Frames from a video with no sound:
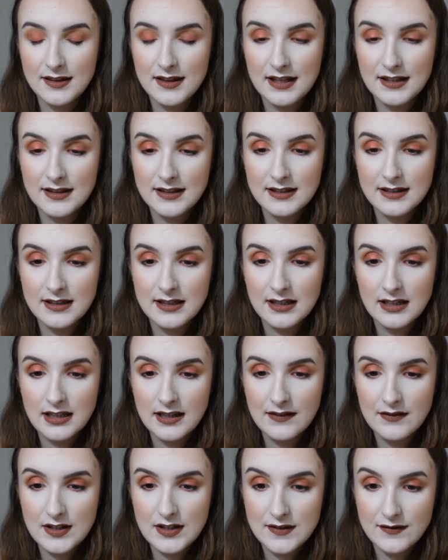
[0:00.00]
that
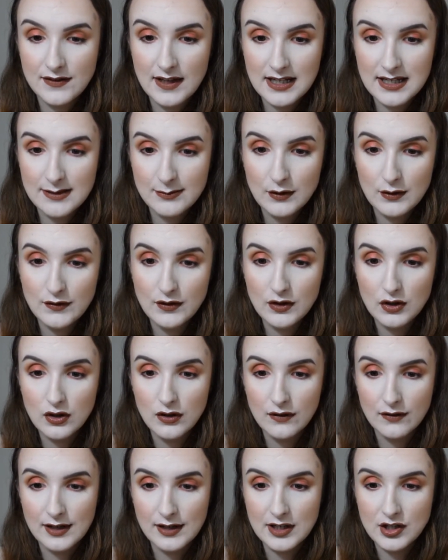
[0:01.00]
delivers flexible full
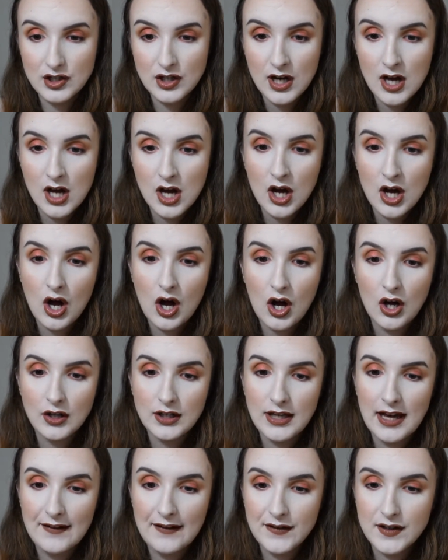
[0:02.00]
coverage. All
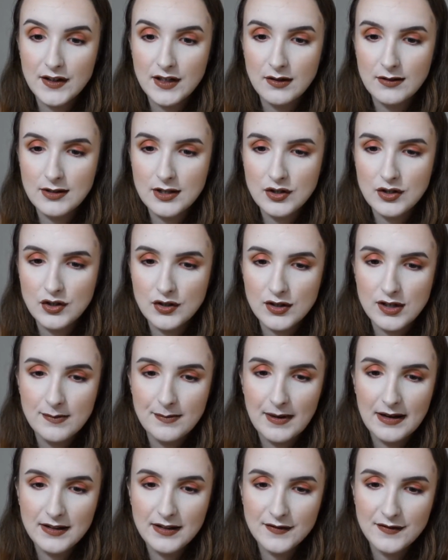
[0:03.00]
you have to do is adjust the
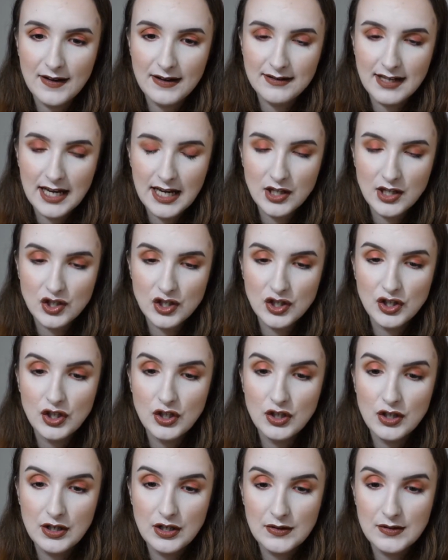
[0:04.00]
amount of foundation
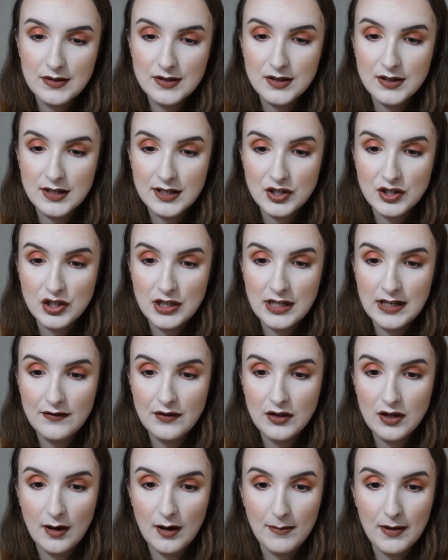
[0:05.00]
you use to achieve
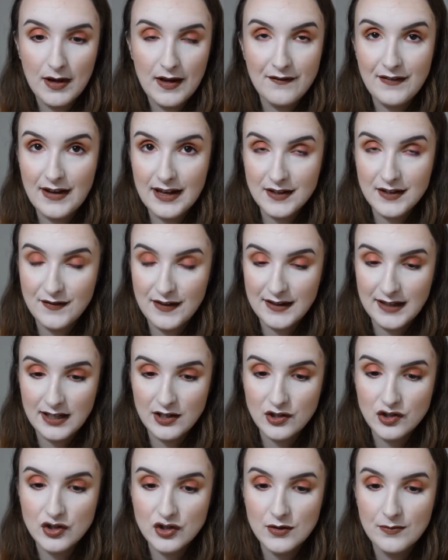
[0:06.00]
your perfect
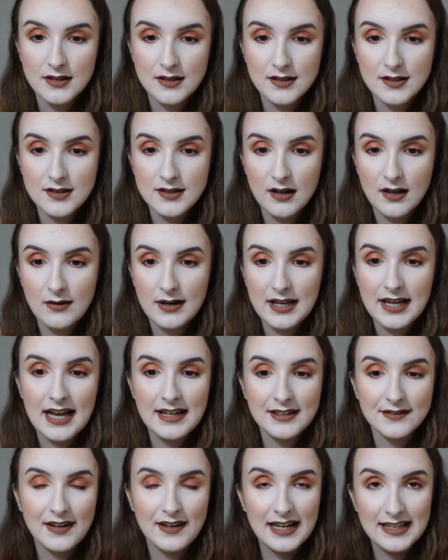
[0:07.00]
finish. So it
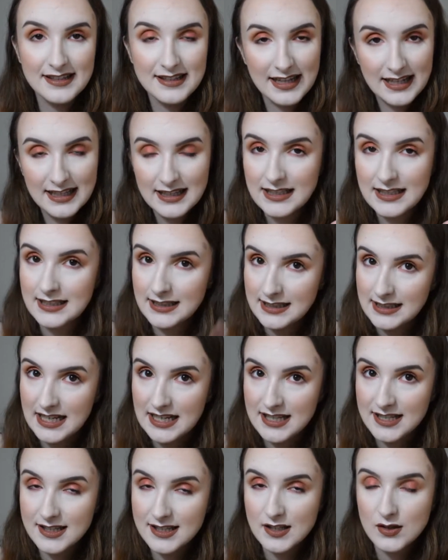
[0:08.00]
kind of has like a little
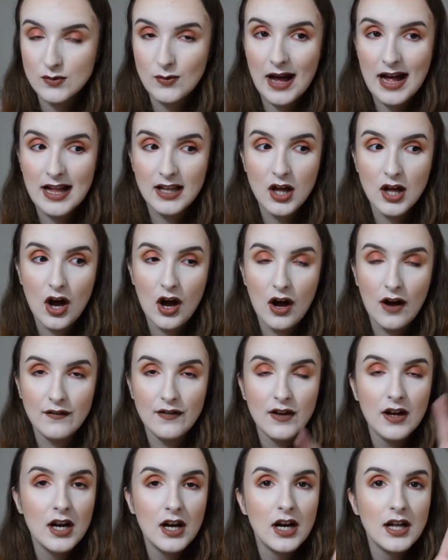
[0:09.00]
list as well
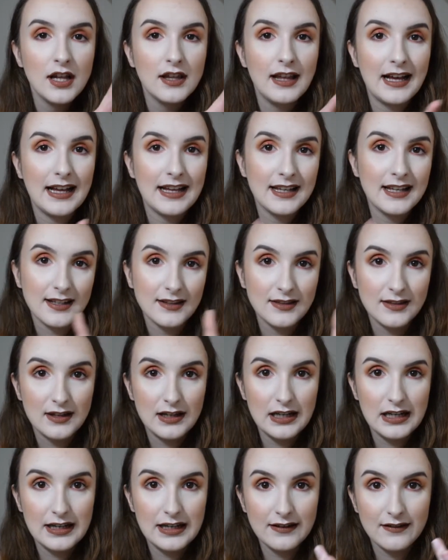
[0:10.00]
of like
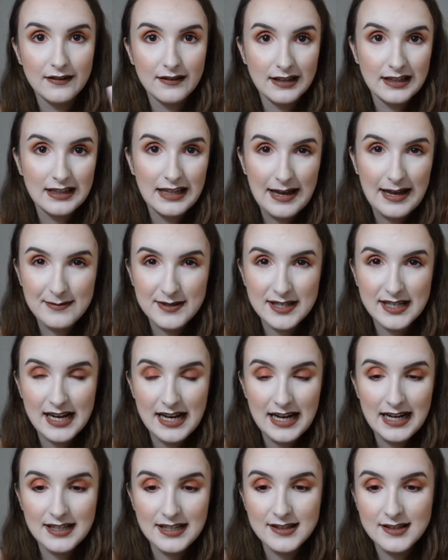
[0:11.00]
the claims it
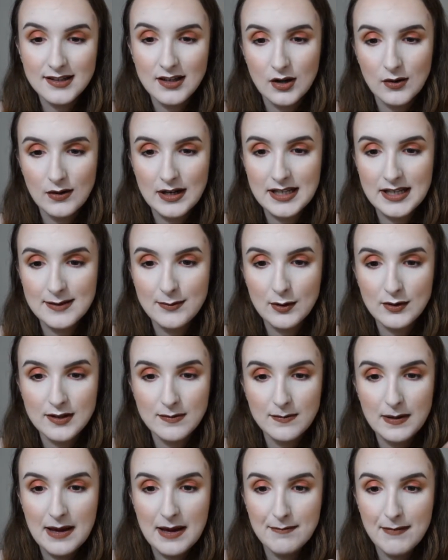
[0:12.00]
has. So it's supposed
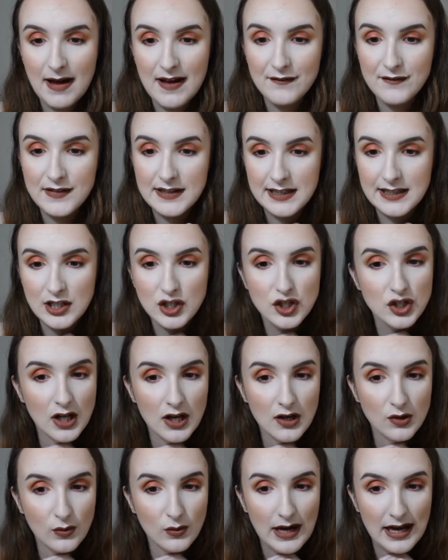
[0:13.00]
to be a matte finish,
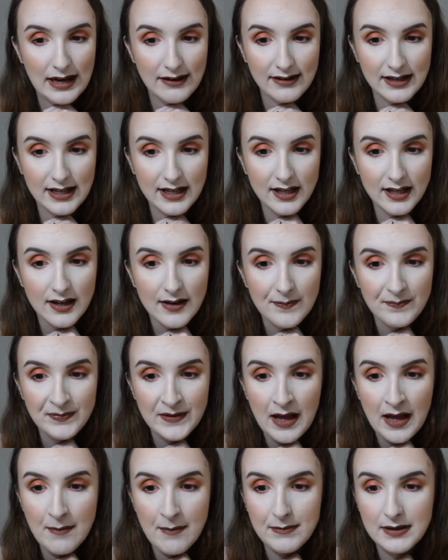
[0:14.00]
long wearing,
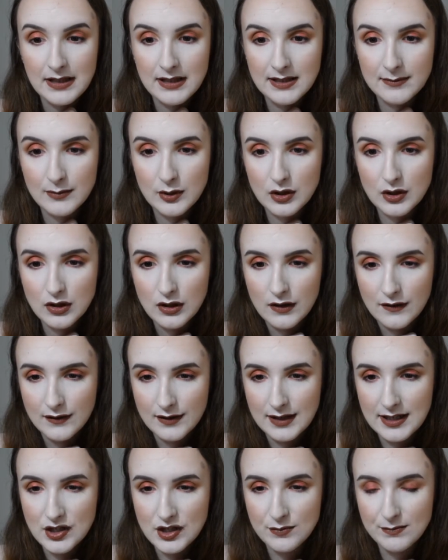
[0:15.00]
buildable
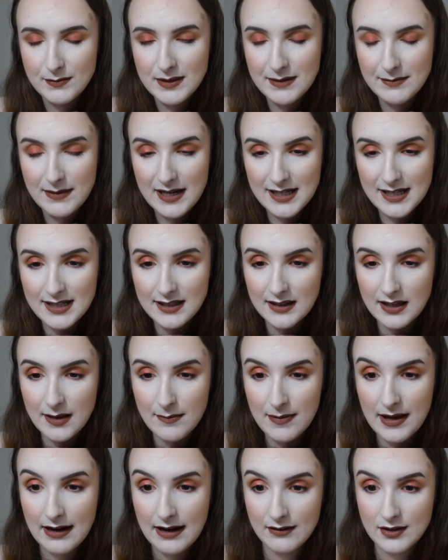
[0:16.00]
coverage, minimizing the
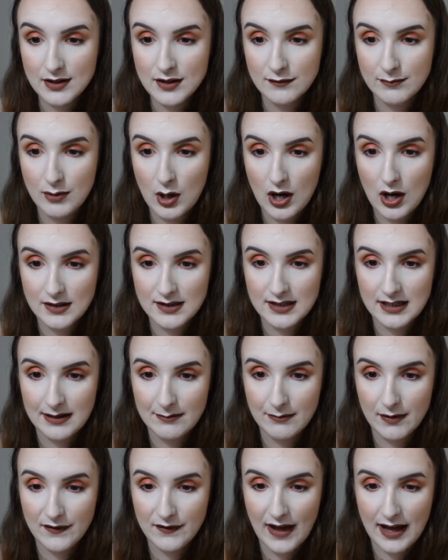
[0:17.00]
appearance of pores and
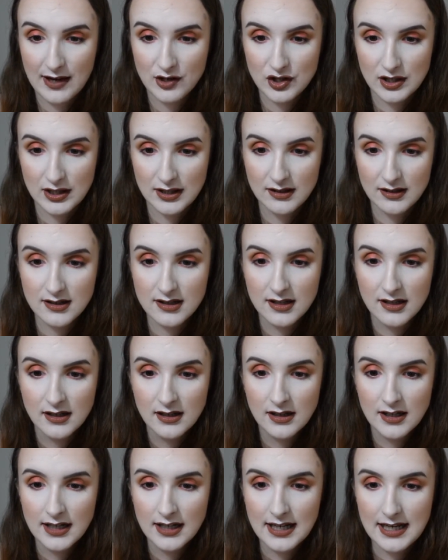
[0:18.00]
imperfections.
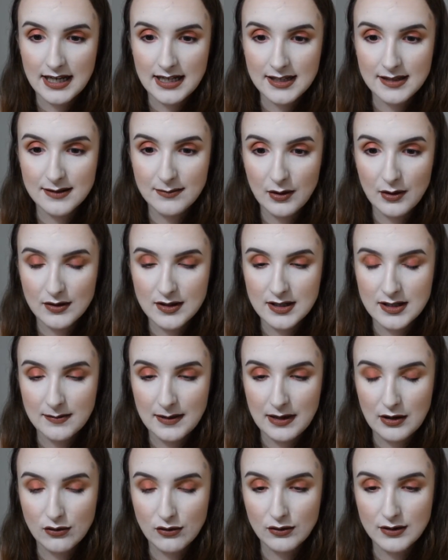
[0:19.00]
It's supposed to
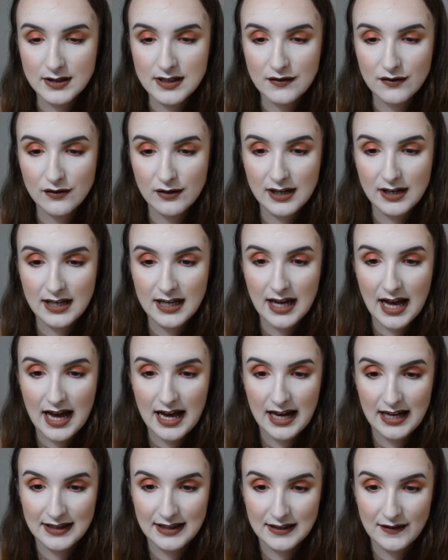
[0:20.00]
be cruelty free
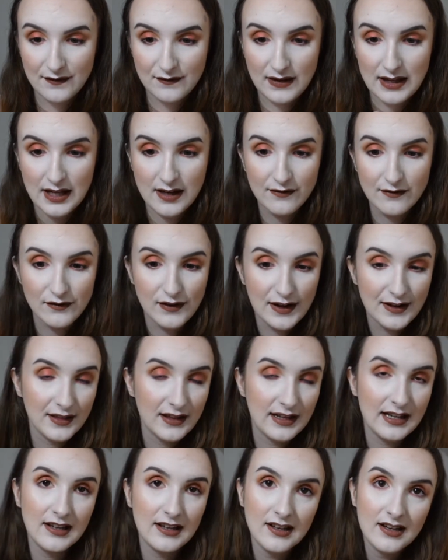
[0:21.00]
and vegan
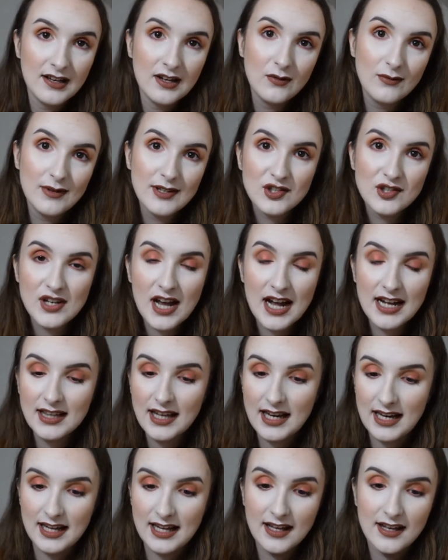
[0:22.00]
friendly, which I
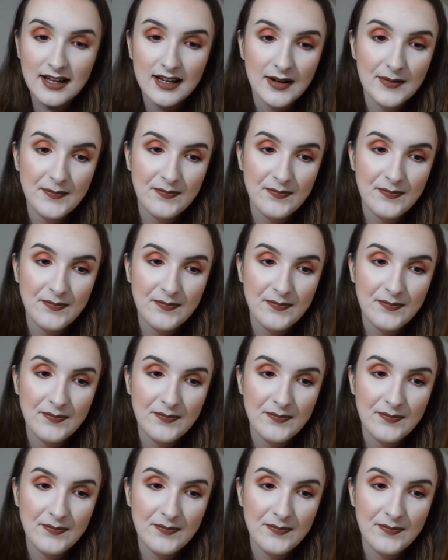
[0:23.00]
like.